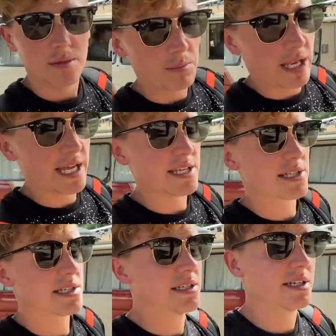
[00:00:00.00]

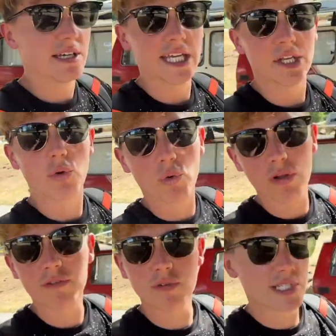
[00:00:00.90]
place in all
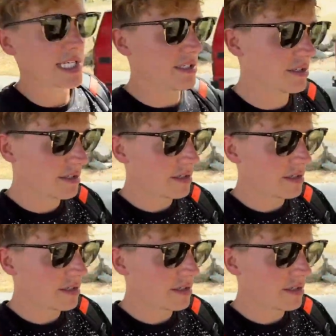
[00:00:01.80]
of New Zealand.